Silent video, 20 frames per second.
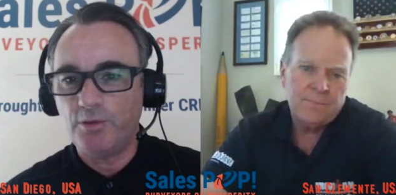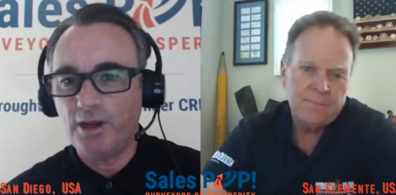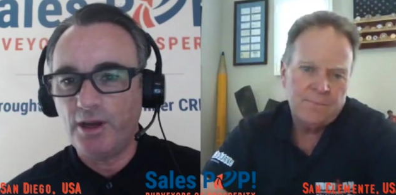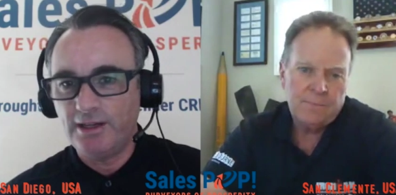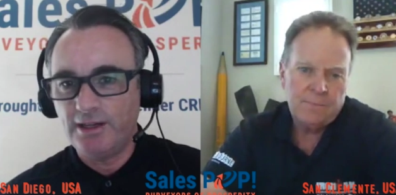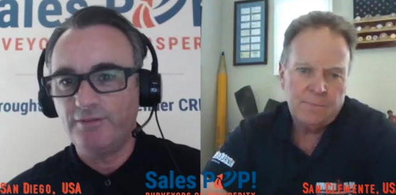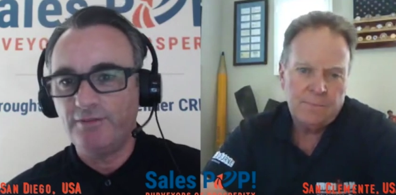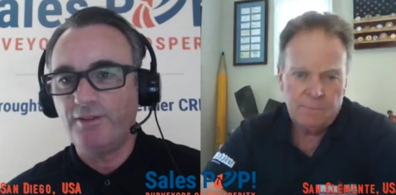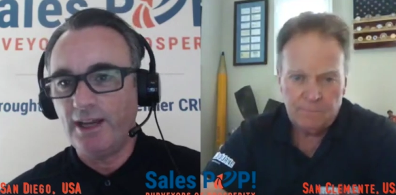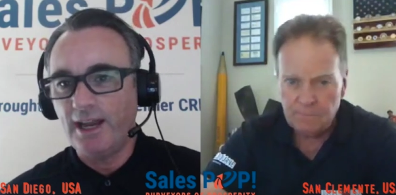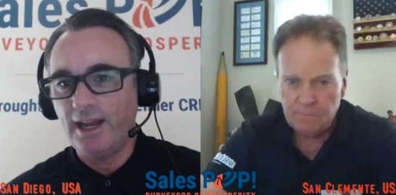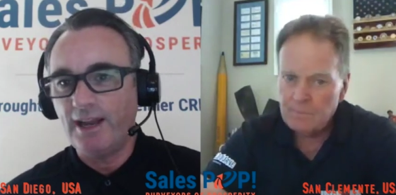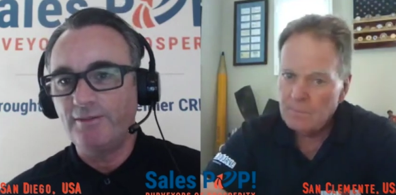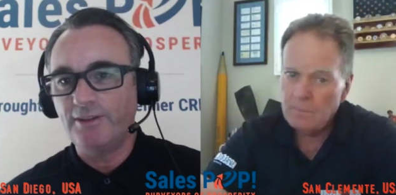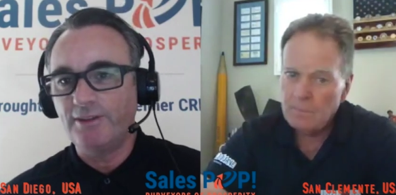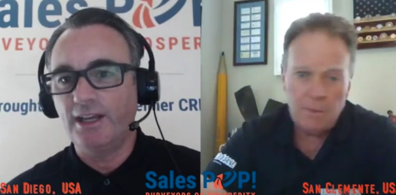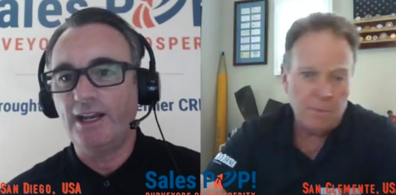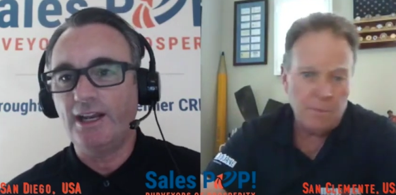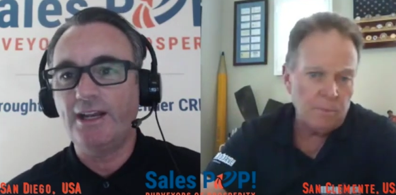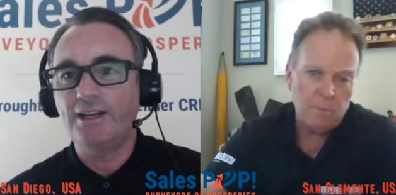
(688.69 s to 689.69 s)
Speaker 1: right? If I
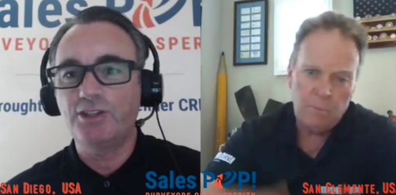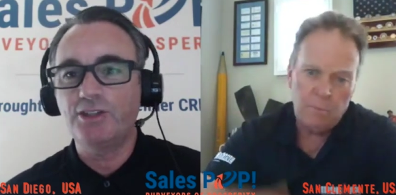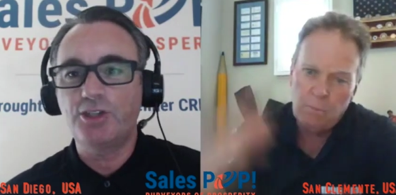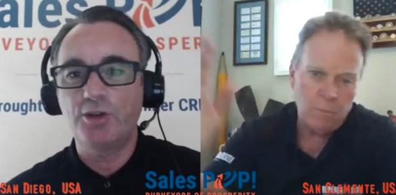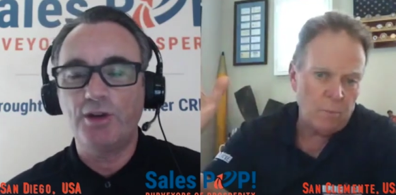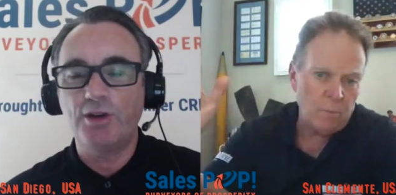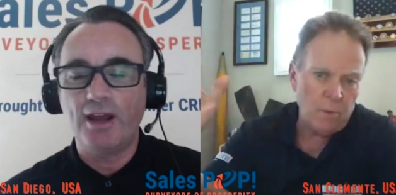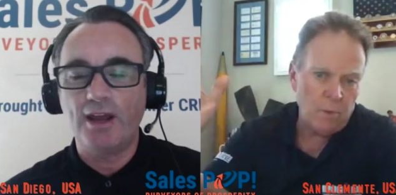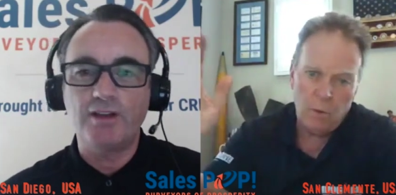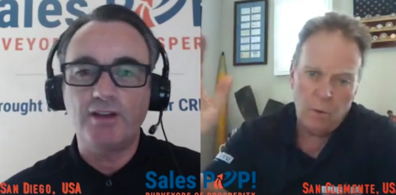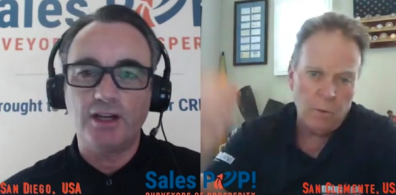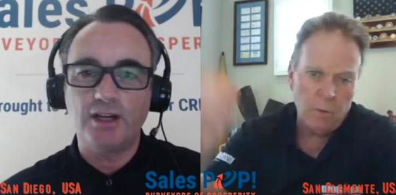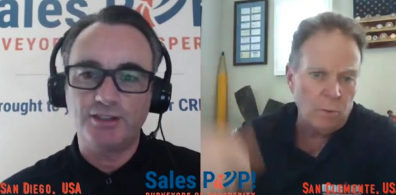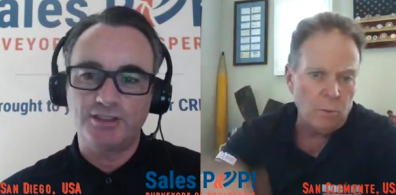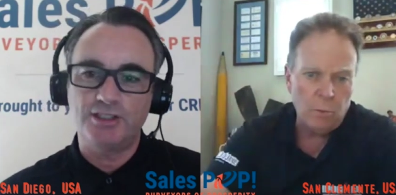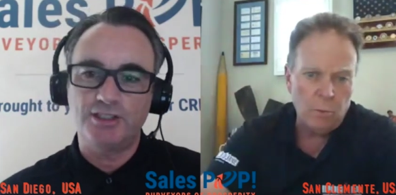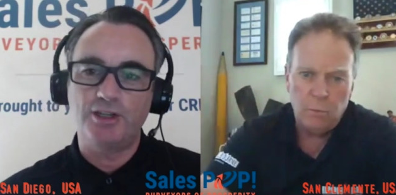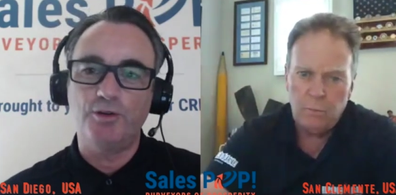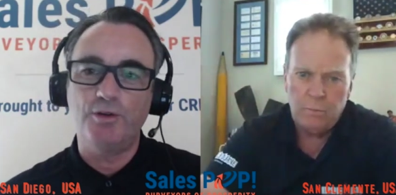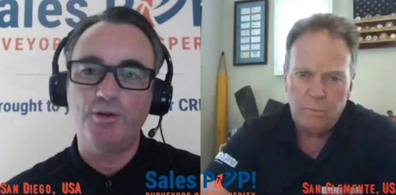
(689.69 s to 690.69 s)
have that attitude, I've
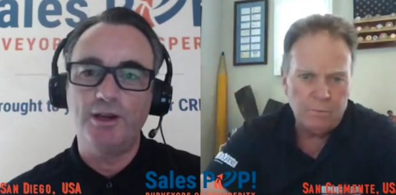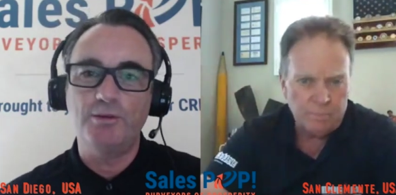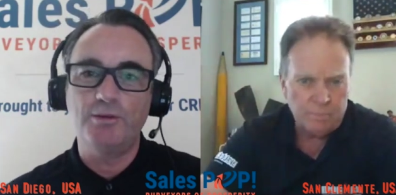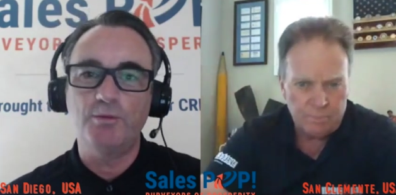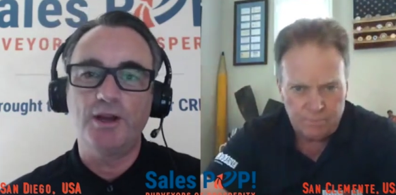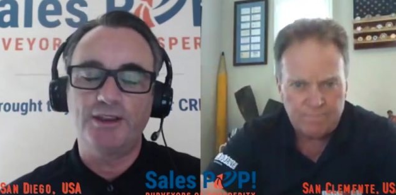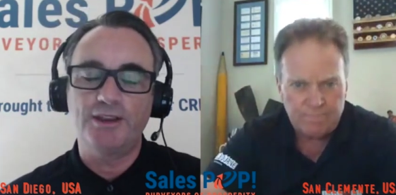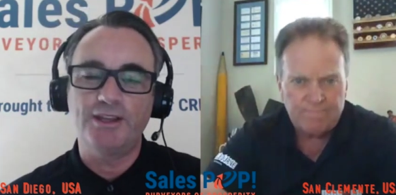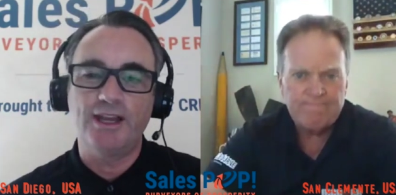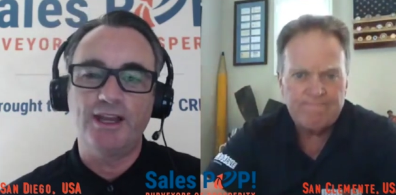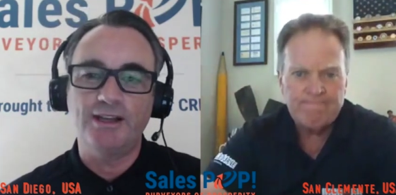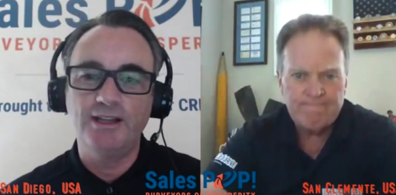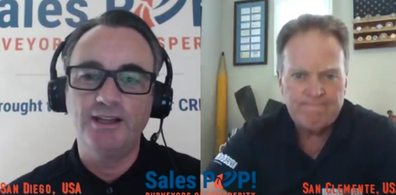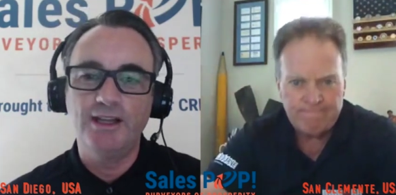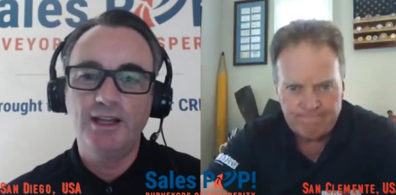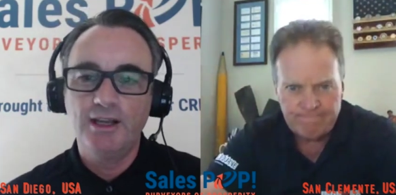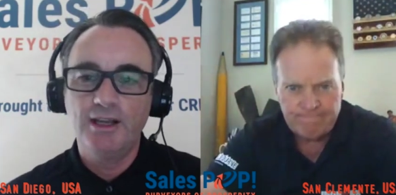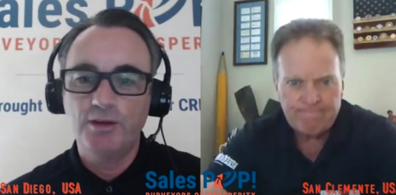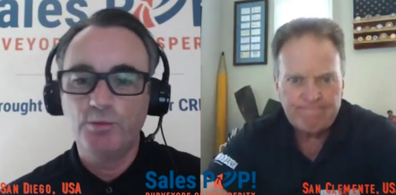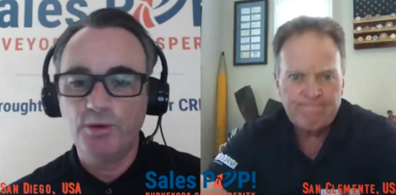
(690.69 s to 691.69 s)
got to go in with that
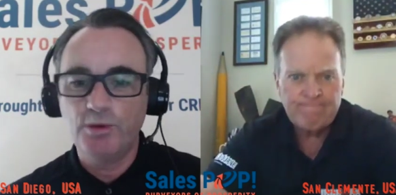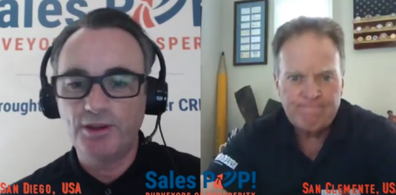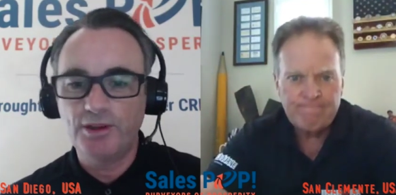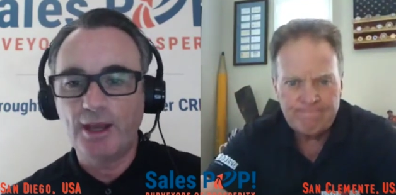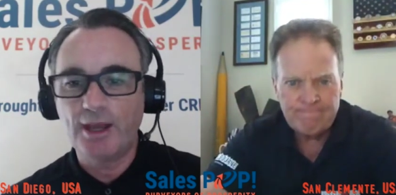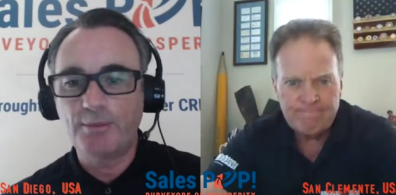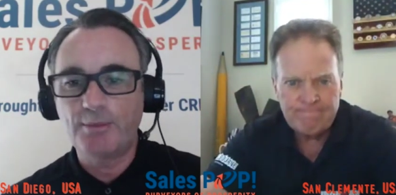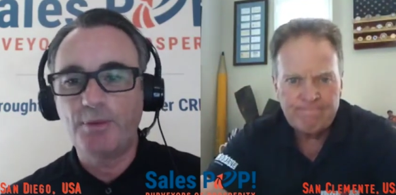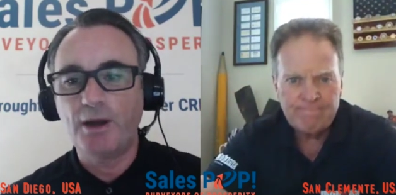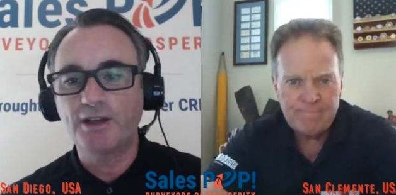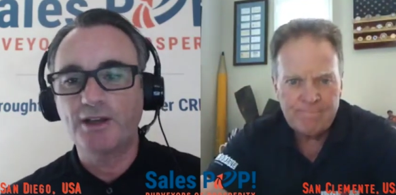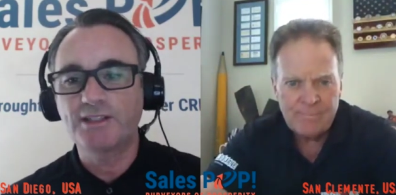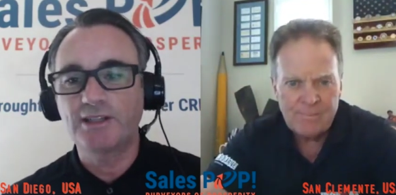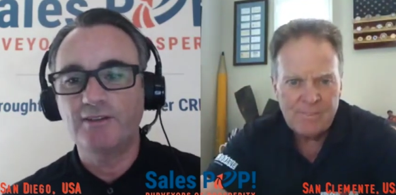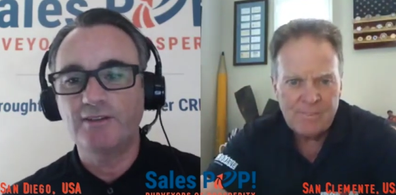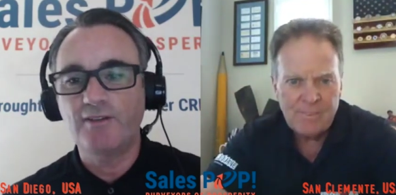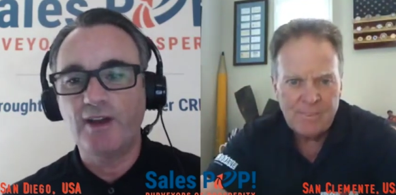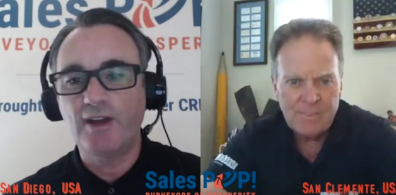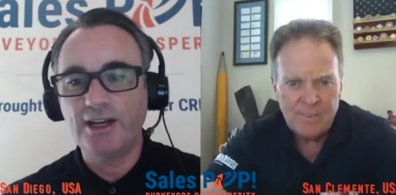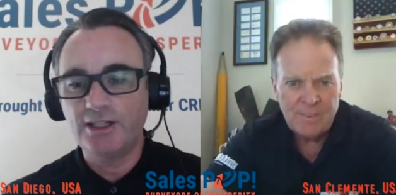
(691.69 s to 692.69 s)
with that
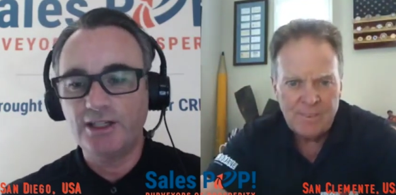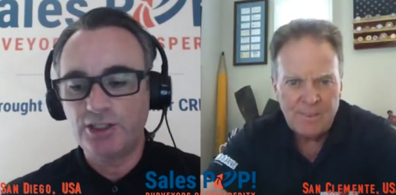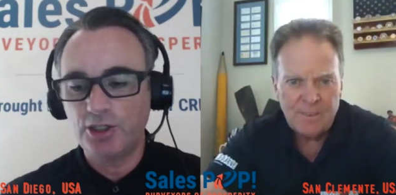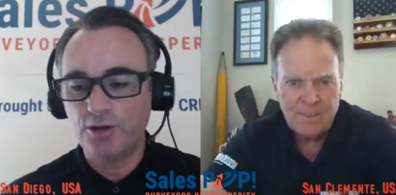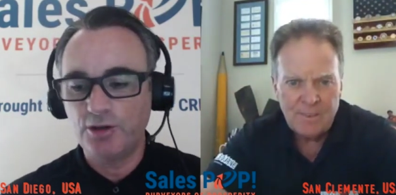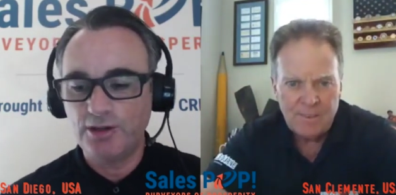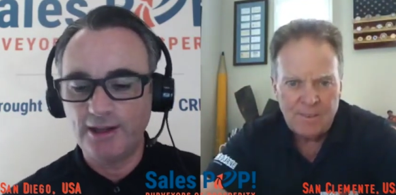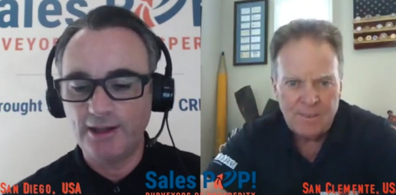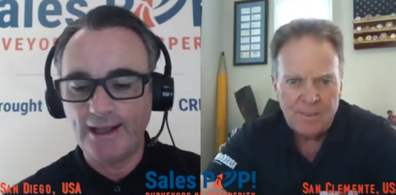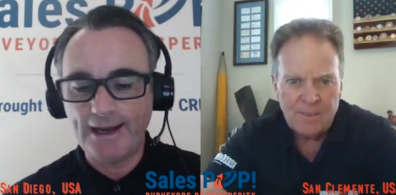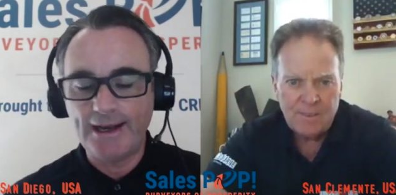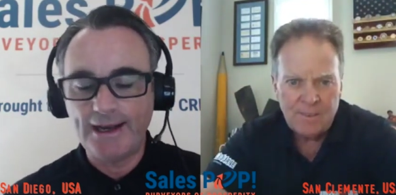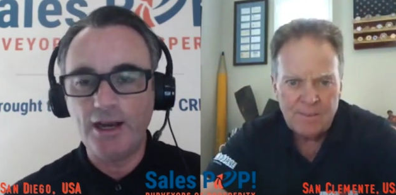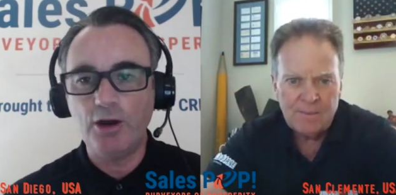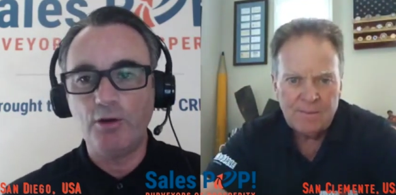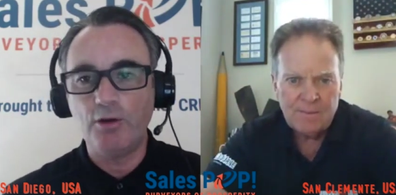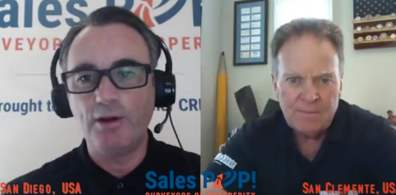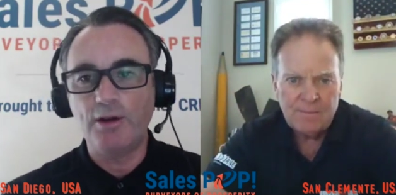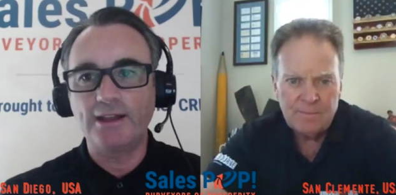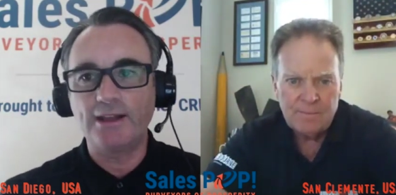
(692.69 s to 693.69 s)
positive attitude, and then
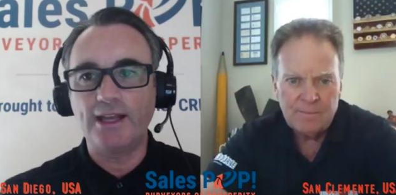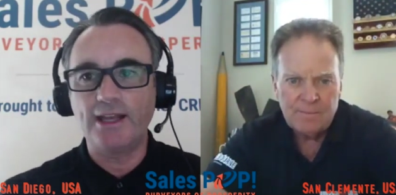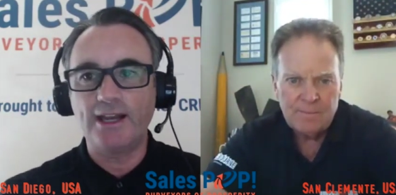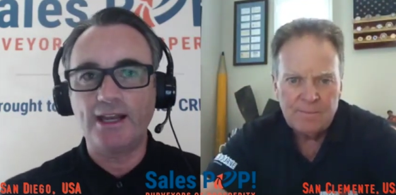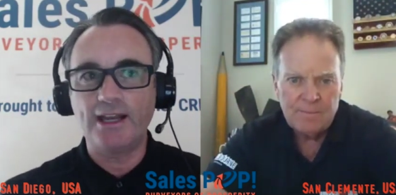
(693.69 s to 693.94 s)
knowing that